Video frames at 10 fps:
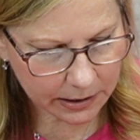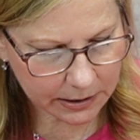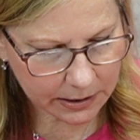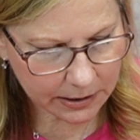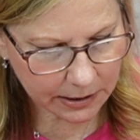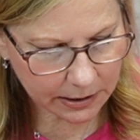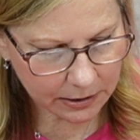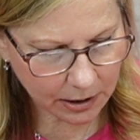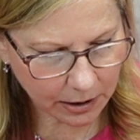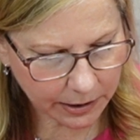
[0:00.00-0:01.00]
let's see, it's
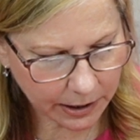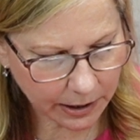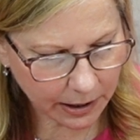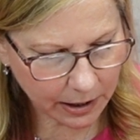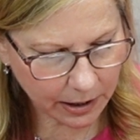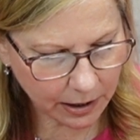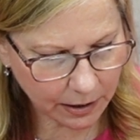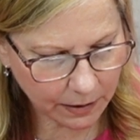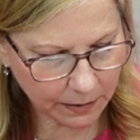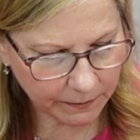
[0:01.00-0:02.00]
called the
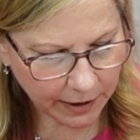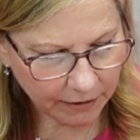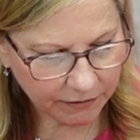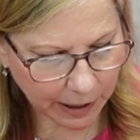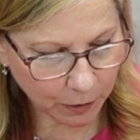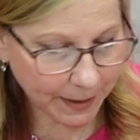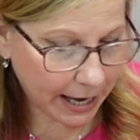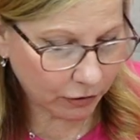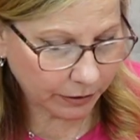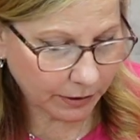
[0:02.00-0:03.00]
um, flower
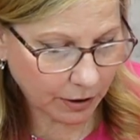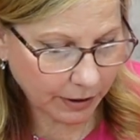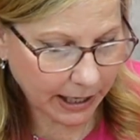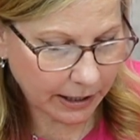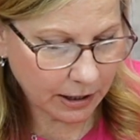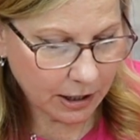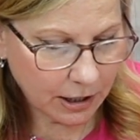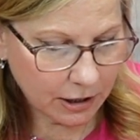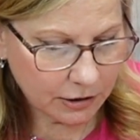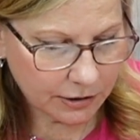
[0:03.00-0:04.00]
pattern. Okay,
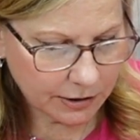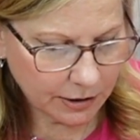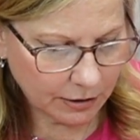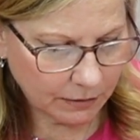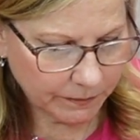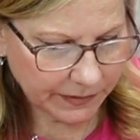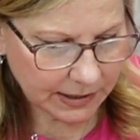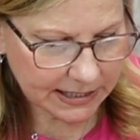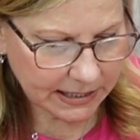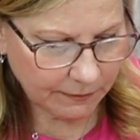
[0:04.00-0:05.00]
so
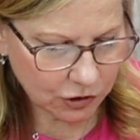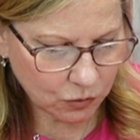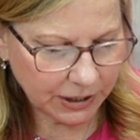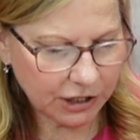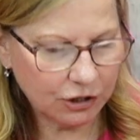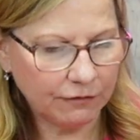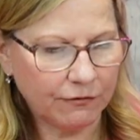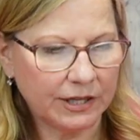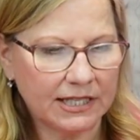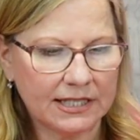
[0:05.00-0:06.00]
it's 722
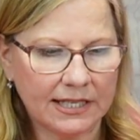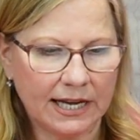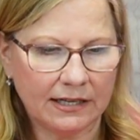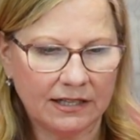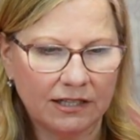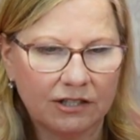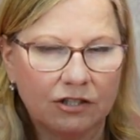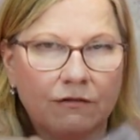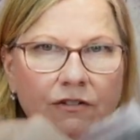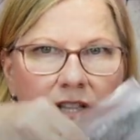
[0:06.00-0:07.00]
for this set.
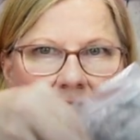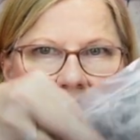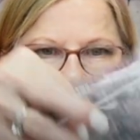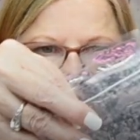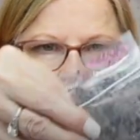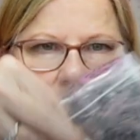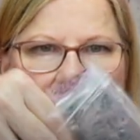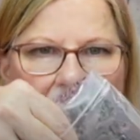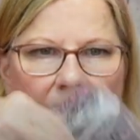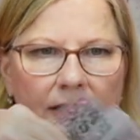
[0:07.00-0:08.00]
So for this set you
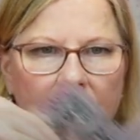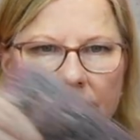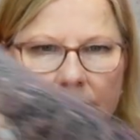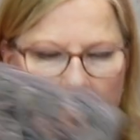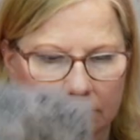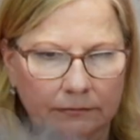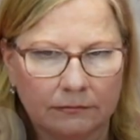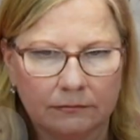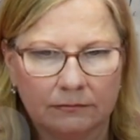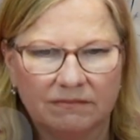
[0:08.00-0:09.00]
get,
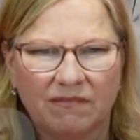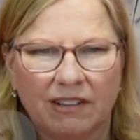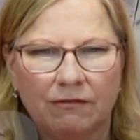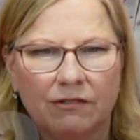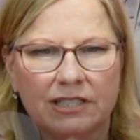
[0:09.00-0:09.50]
for